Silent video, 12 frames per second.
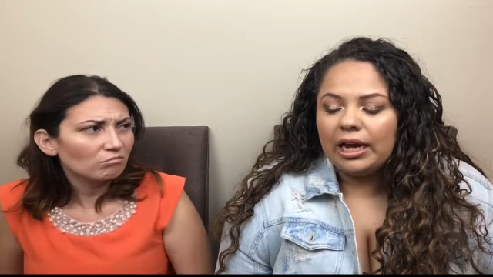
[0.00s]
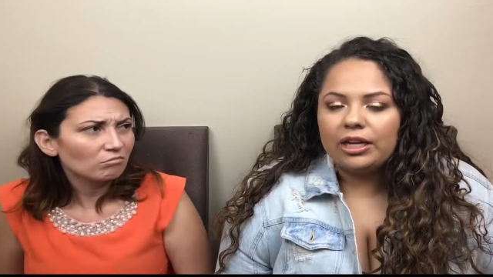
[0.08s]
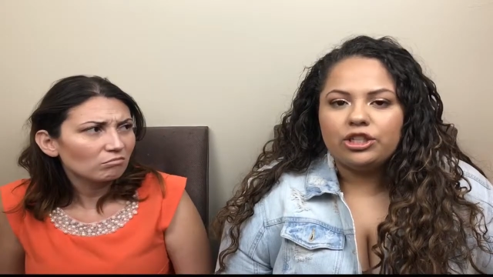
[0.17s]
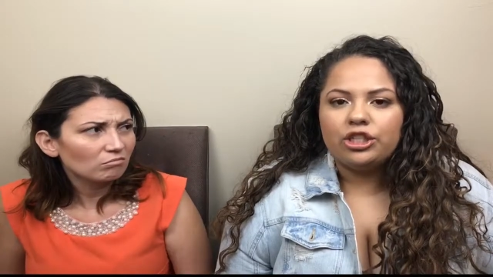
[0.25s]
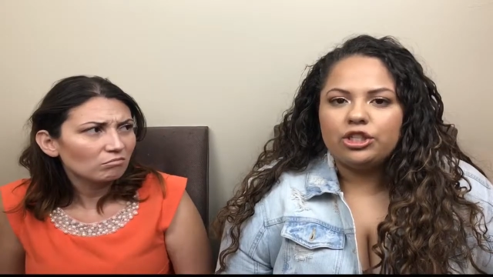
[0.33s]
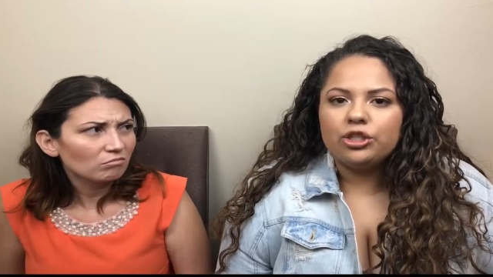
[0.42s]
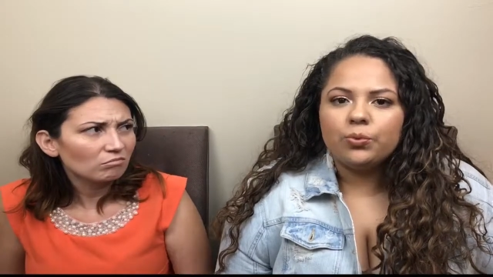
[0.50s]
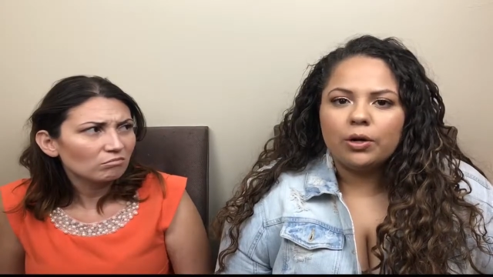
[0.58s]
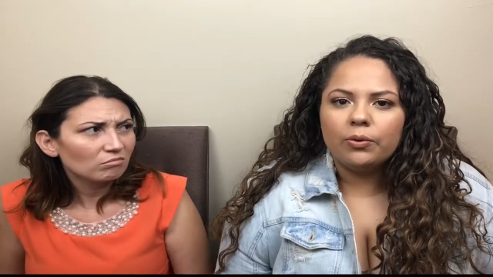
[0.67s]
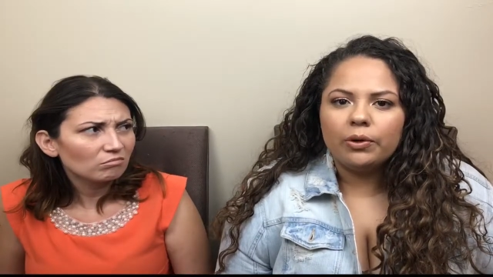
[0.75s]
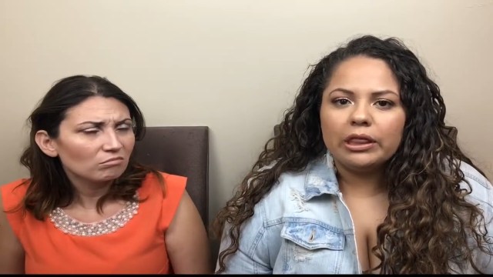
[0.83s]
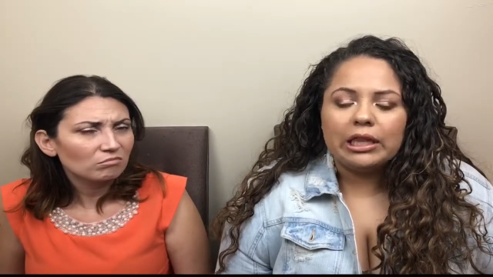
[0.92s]
Speaker 1: Yeah, she just
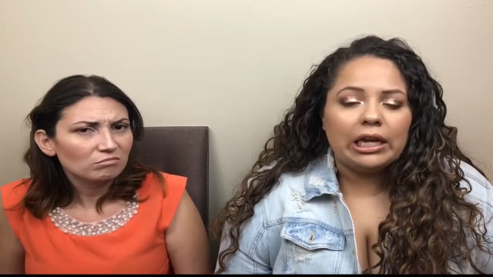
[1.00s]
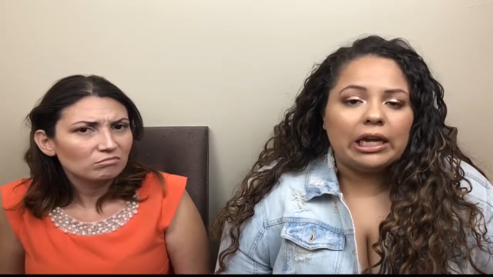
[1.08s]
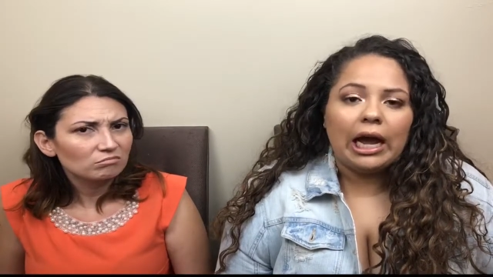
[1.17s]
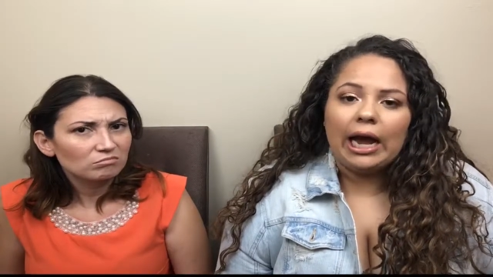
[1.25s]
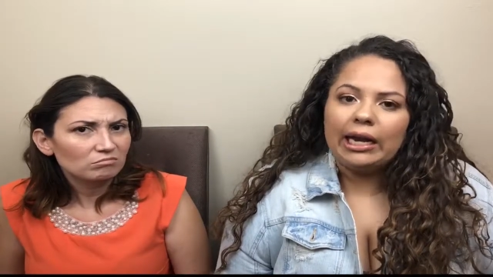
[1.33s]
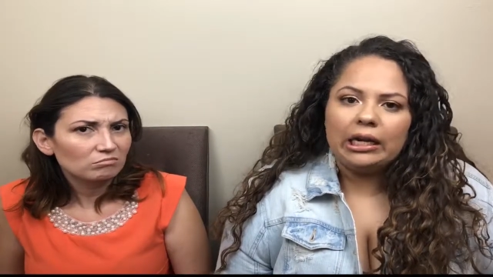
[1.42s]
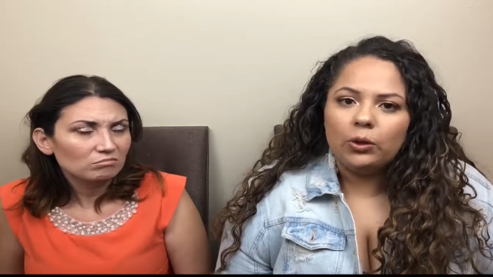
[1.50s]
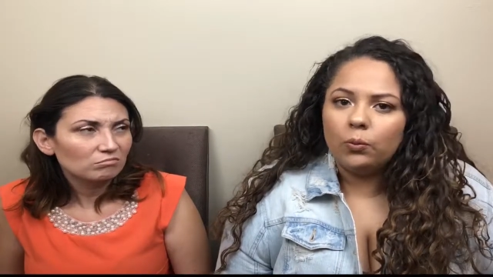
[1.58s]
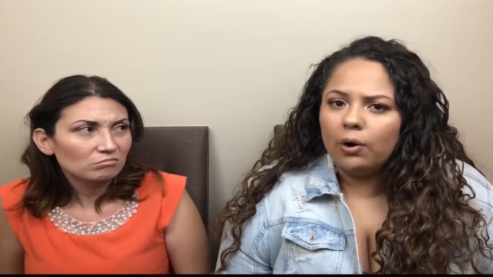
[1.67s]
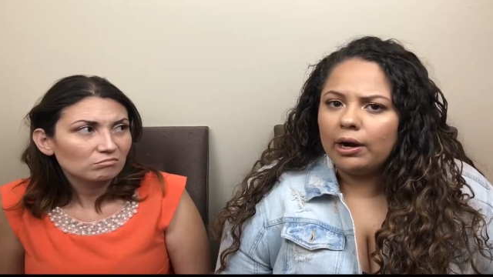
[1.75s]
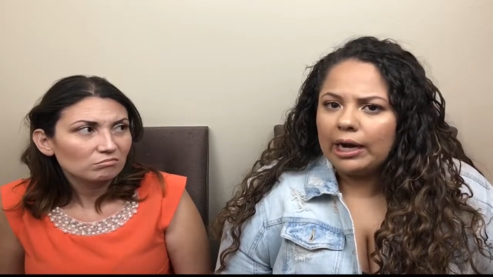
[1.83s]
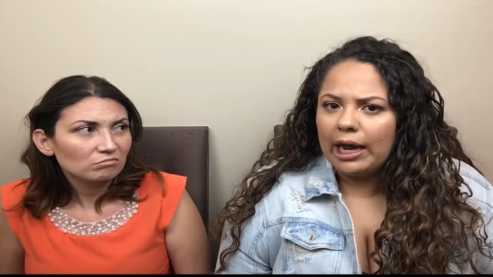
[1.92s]
wanted one thing. I
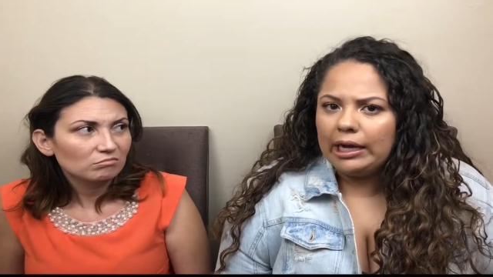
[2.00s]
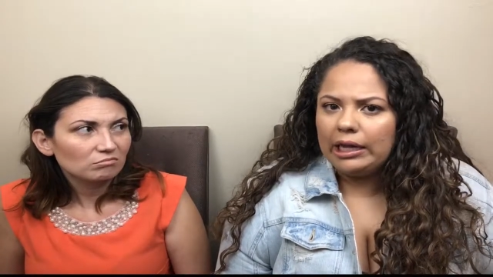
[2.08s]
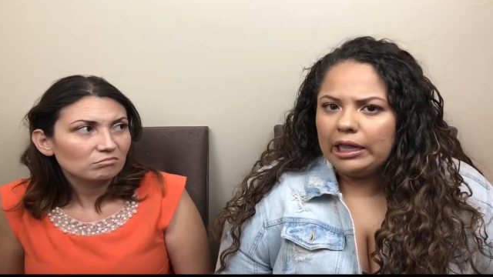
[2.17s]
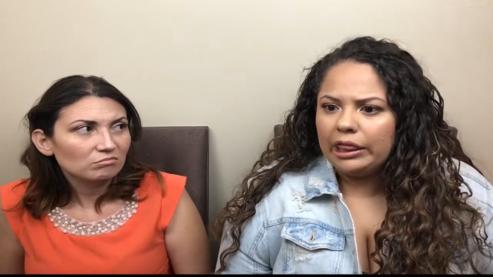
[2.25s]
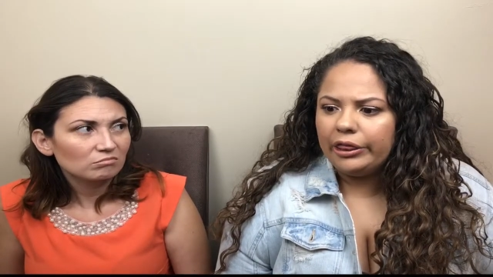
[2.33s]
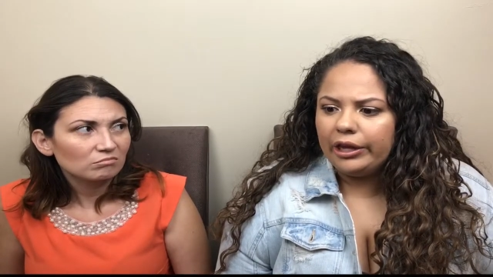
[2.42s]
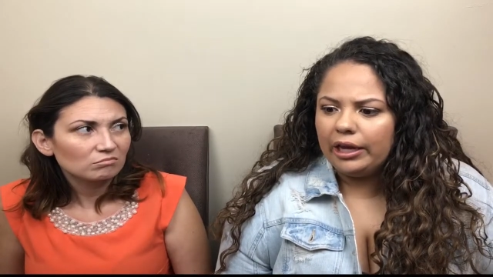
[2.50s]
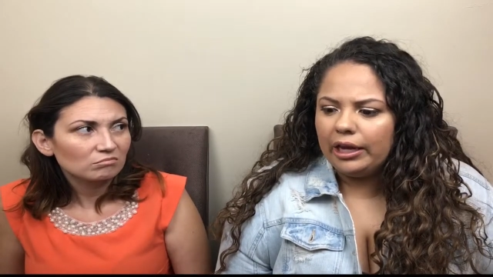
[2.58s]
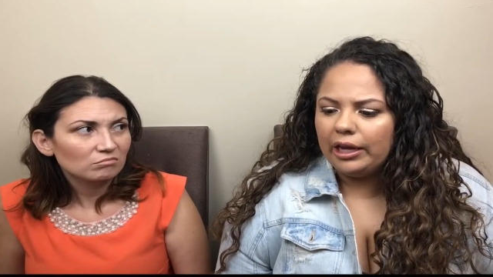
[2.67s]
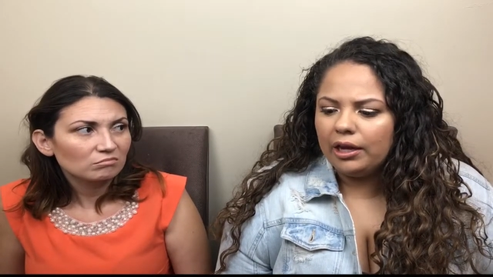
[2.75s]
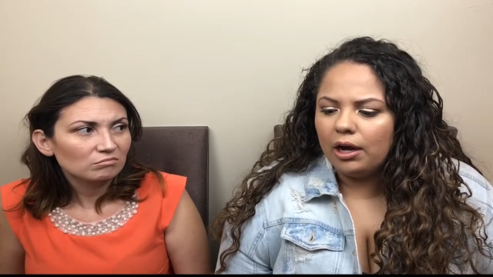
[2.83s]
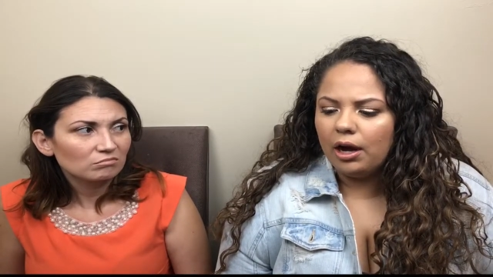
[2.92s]
didn't want
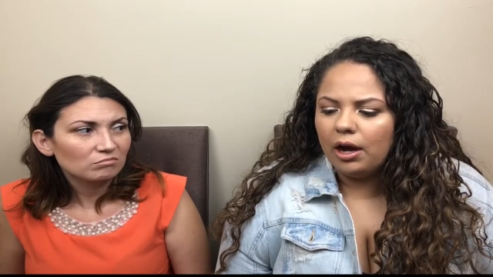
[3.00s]
anything.